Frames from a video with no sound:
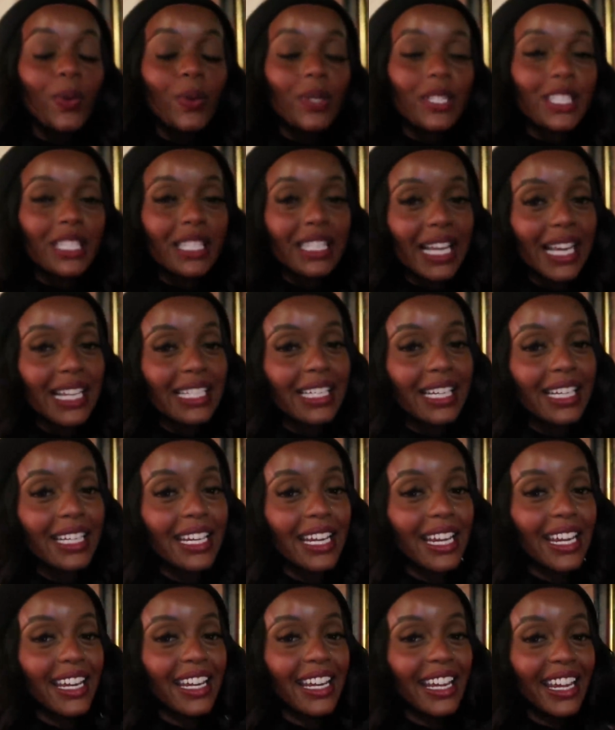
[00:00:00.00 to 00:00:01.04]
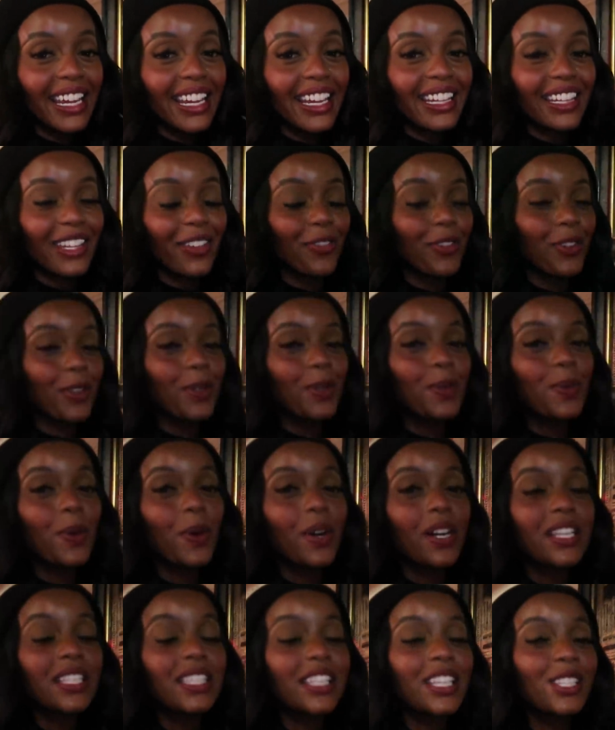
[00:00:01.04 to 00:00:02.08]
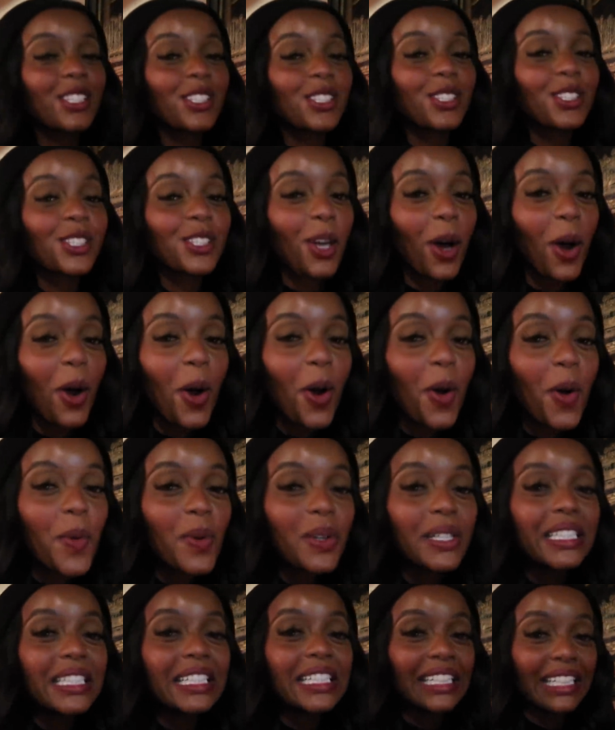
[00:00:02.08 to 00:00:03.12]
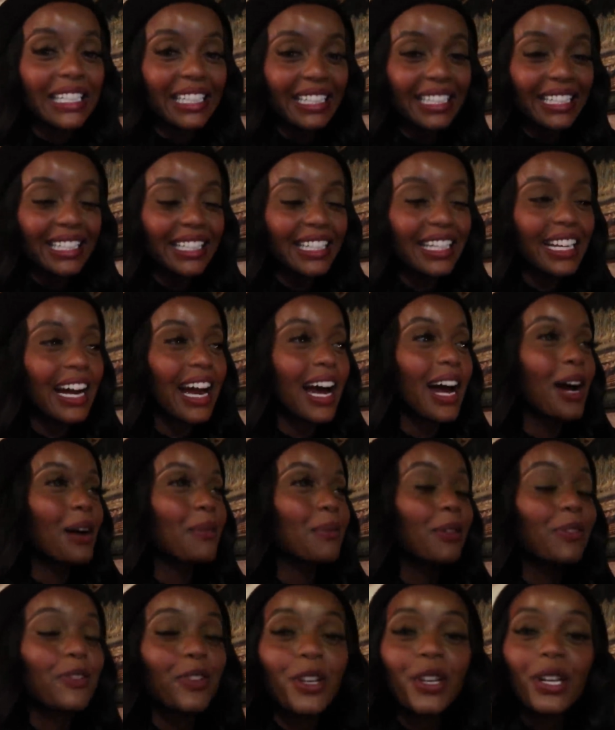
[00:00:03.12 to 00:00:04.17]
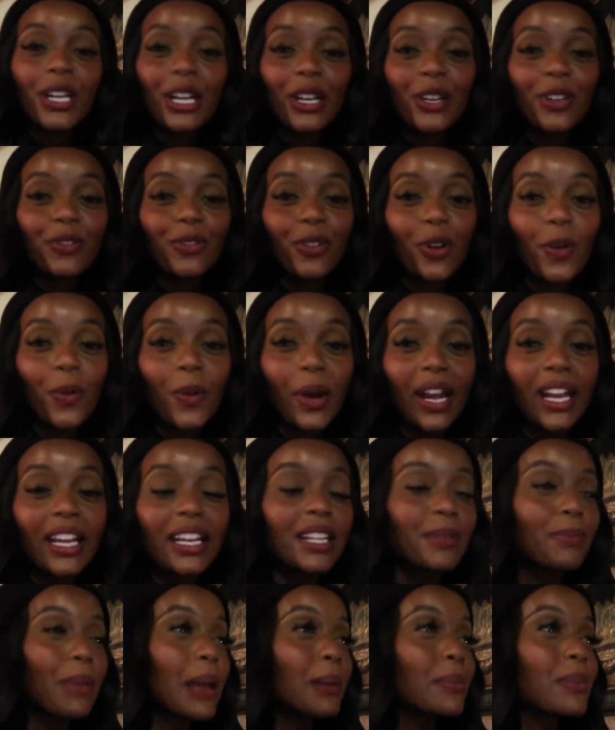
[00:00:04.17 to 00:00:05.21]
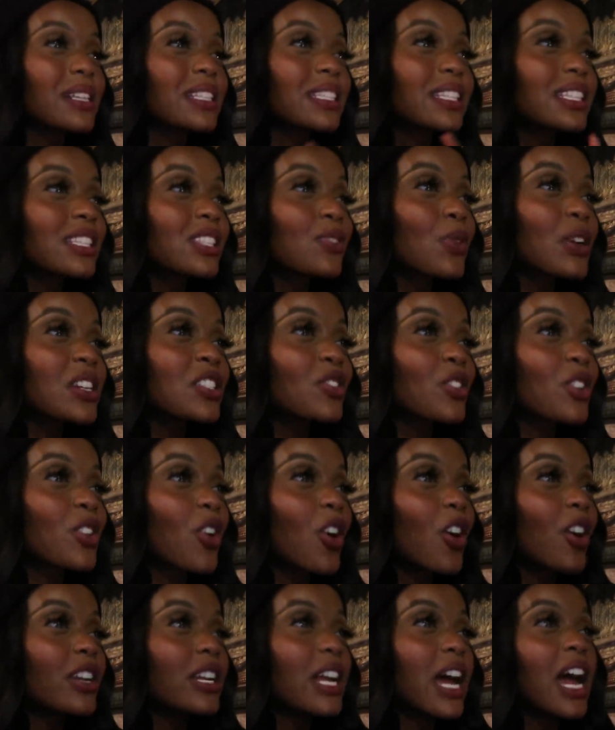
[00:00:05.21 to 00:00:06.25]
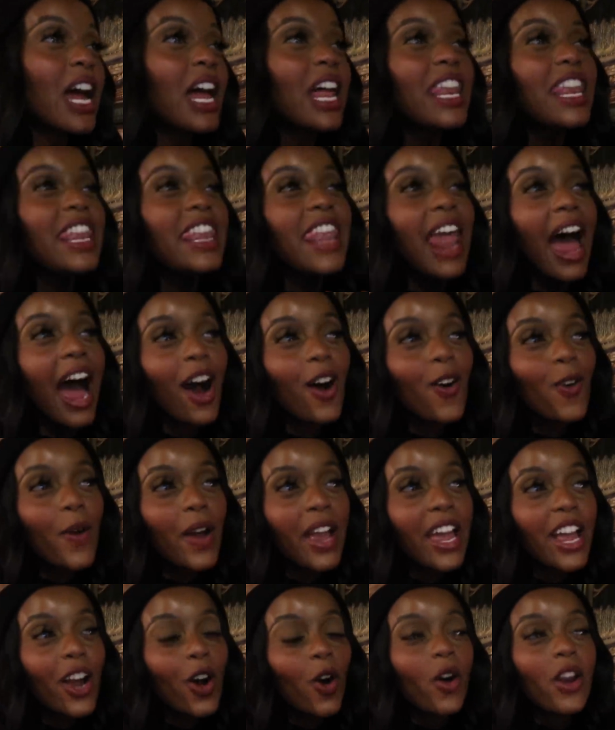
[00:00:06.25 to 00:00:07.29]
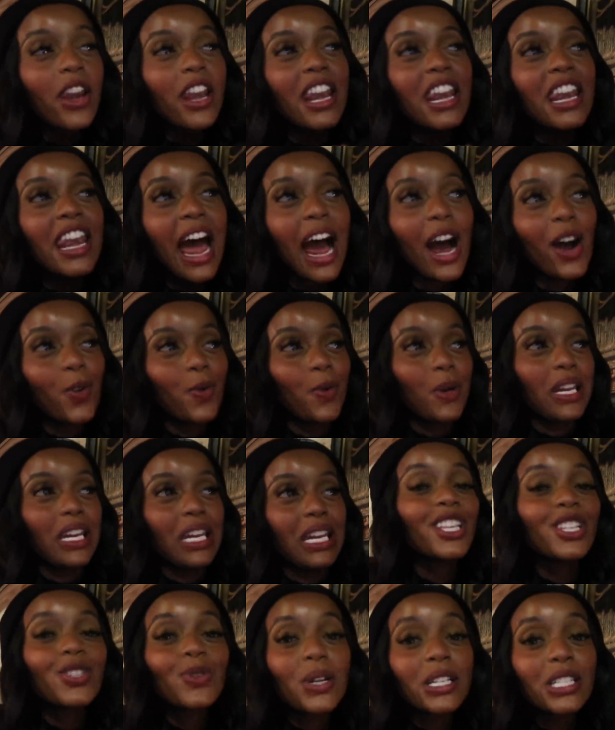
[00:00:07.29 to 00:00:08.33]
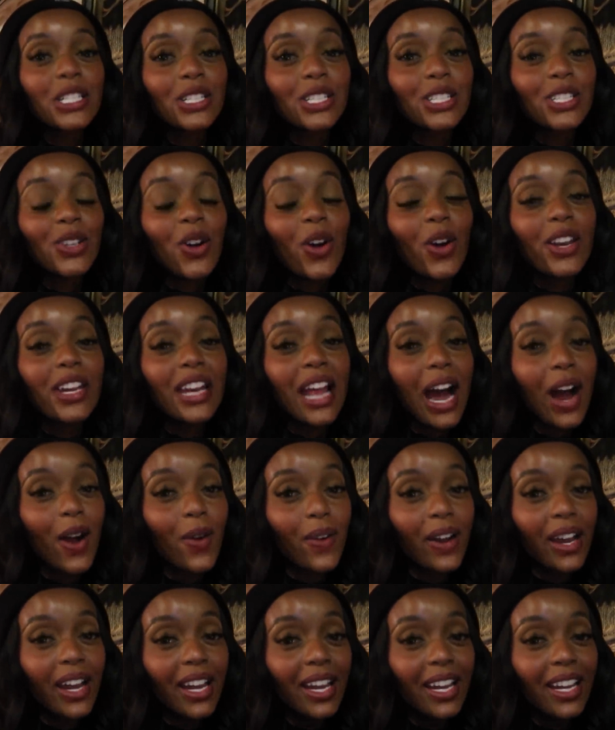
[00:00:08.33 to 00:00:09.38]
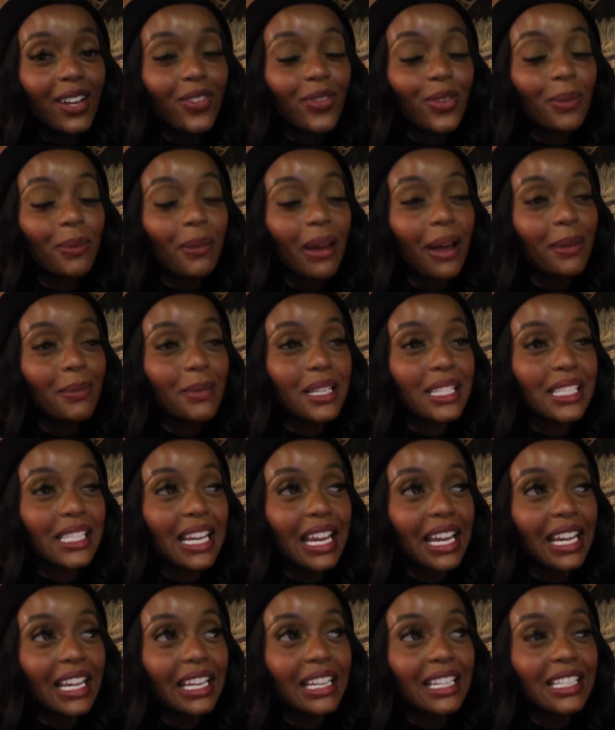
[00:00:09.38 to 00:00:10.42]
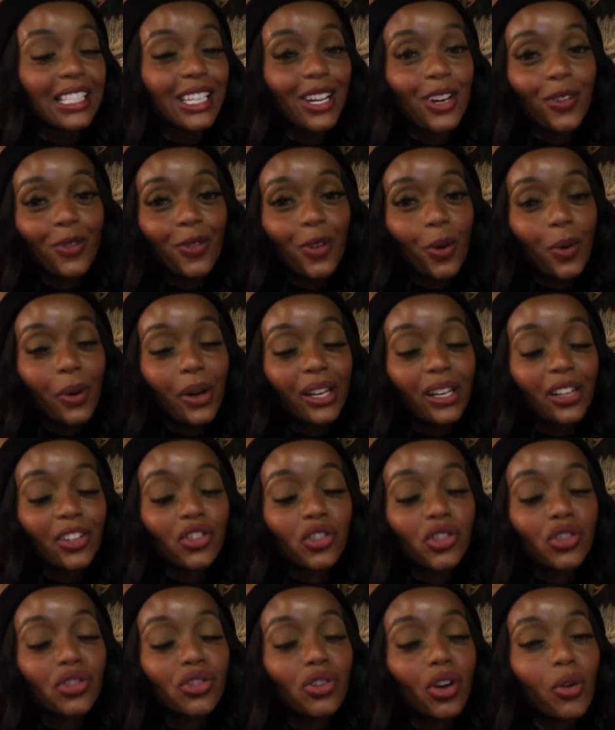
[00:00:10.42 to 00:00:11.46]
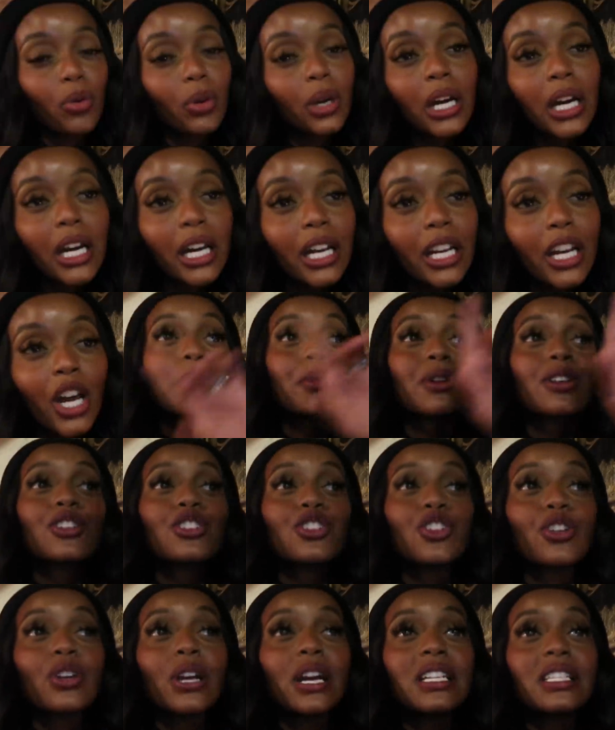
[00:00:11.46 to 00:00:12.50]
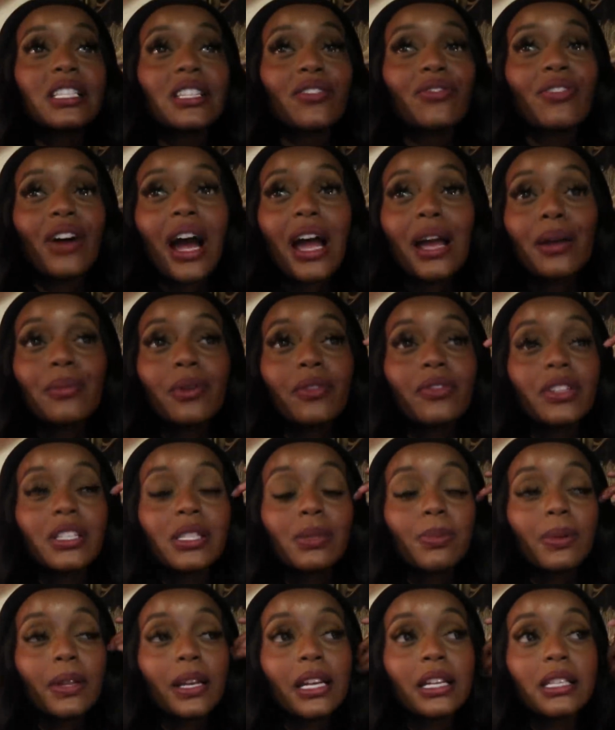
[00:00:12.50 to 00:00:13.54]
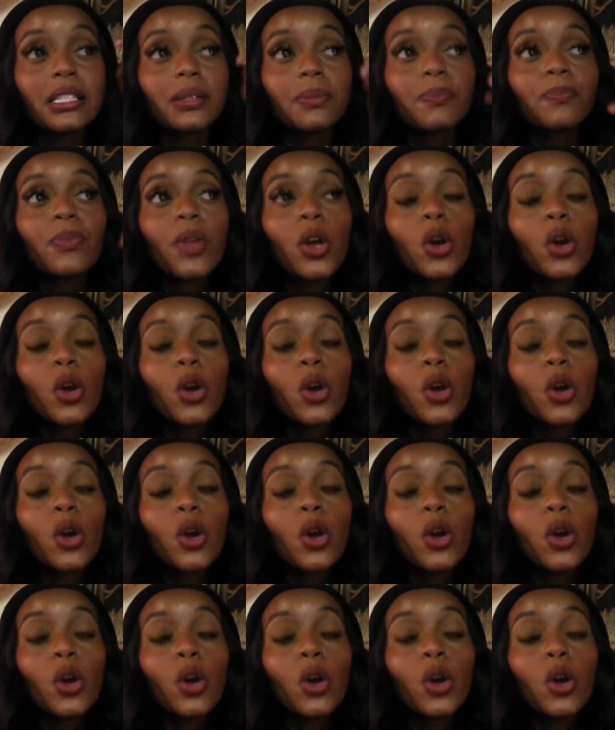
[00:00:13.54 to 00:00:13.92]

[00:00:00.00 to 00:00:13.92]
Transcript: We just got done eating. The food was so good. If you're here in Fort Wayne, babe, is this restaurant called Nawe or Nawi? This restaurant is called Nawe. If I'm not mistaken, it's here in Fort Wayne. It's so good. I'm gonna show you guys the vibe of this place.